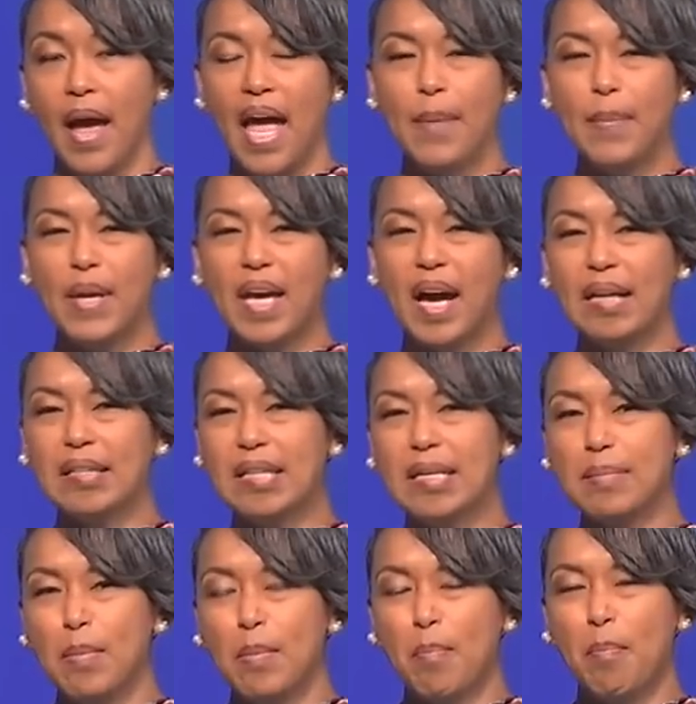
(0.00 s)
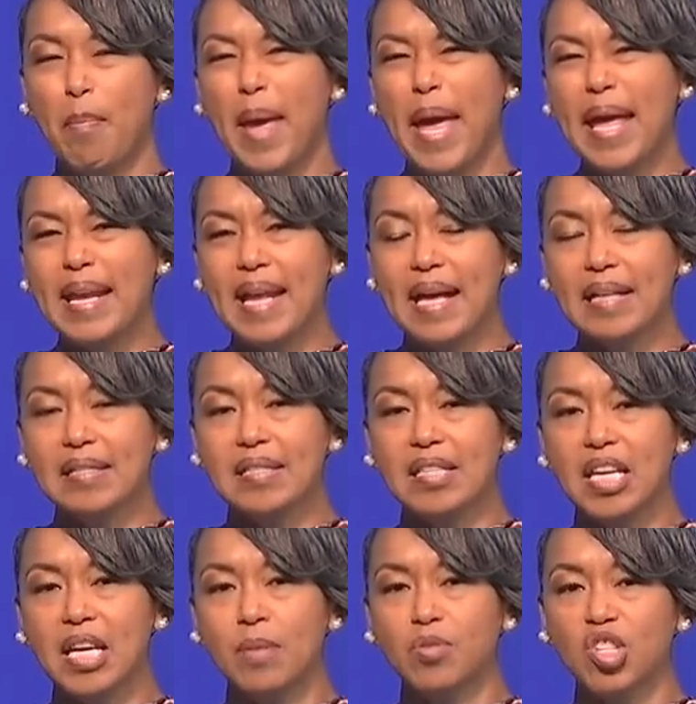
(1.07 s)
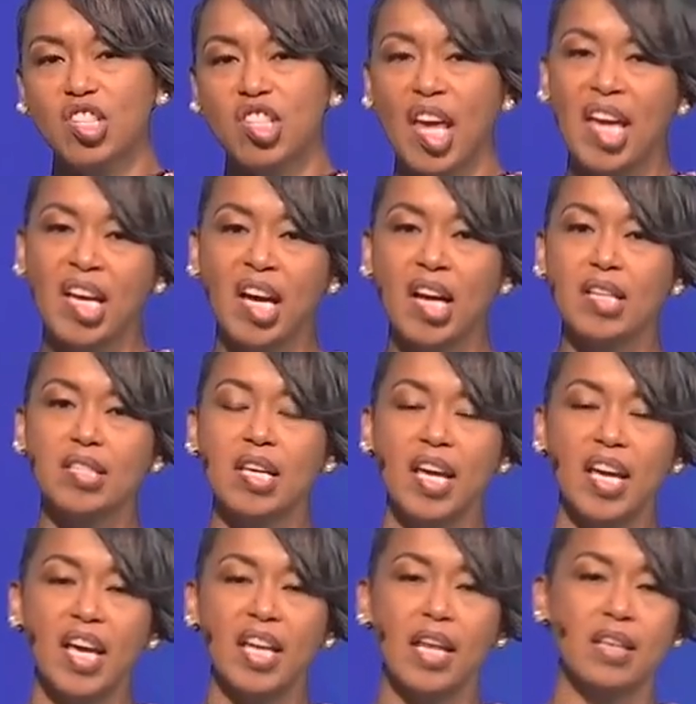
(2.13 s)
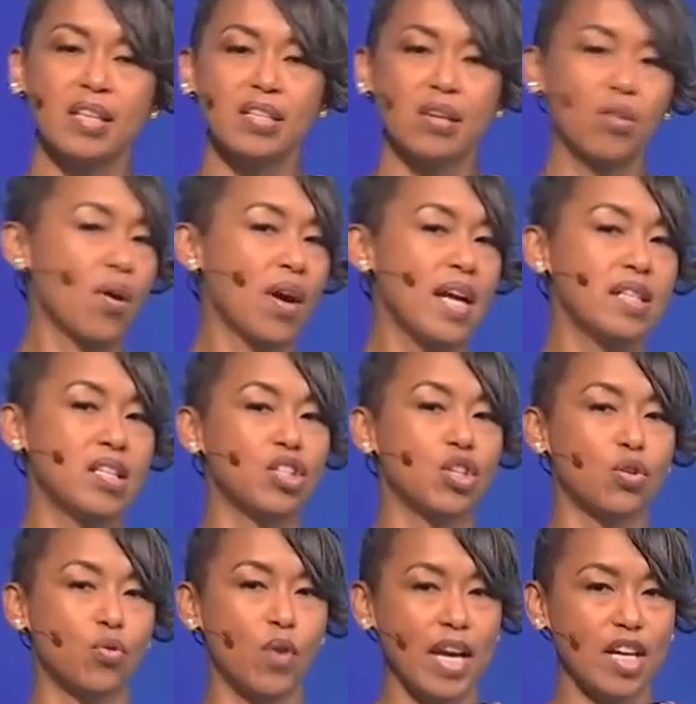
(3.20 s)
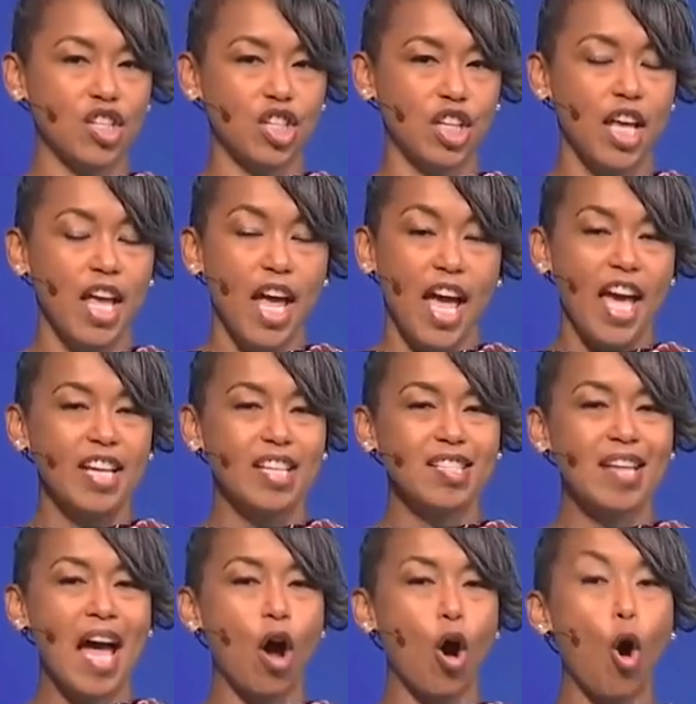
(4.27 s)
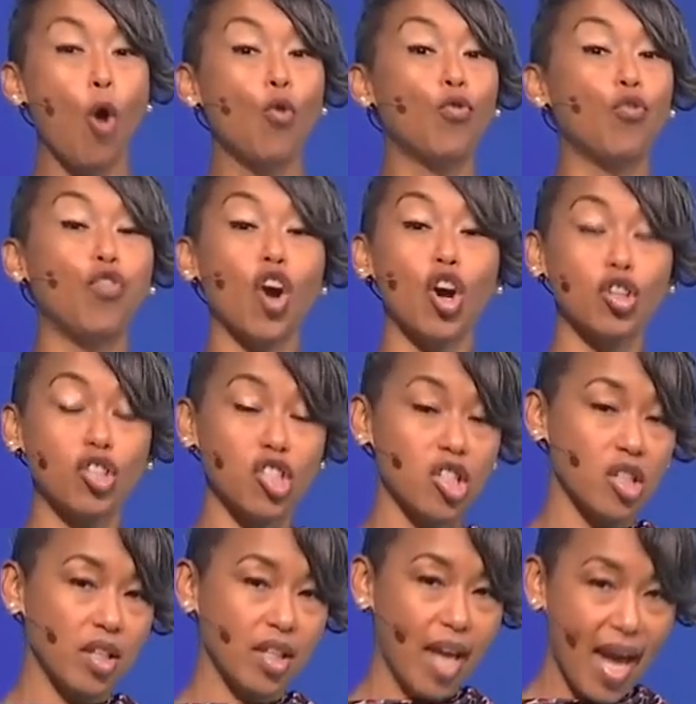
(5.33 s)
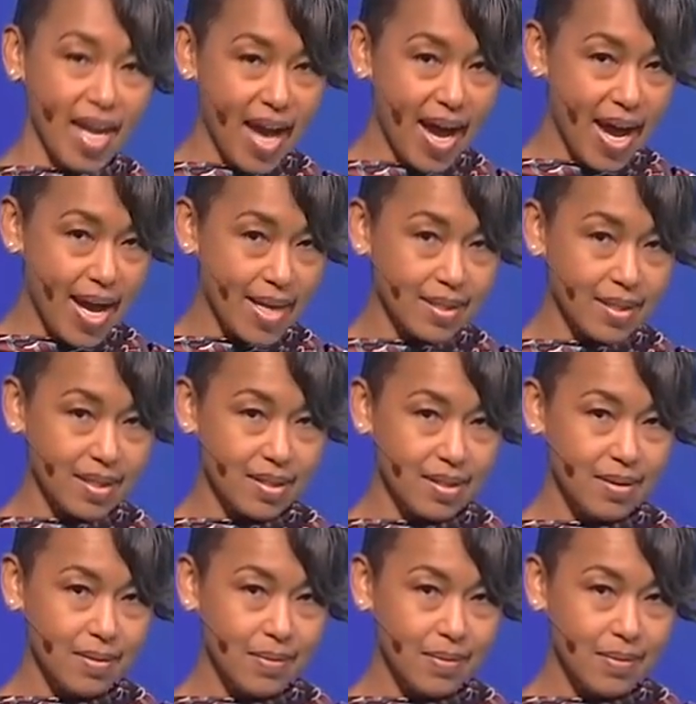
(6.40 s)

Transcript: And because it may not seem to take us in this crazy direction, and it's not overt chaos,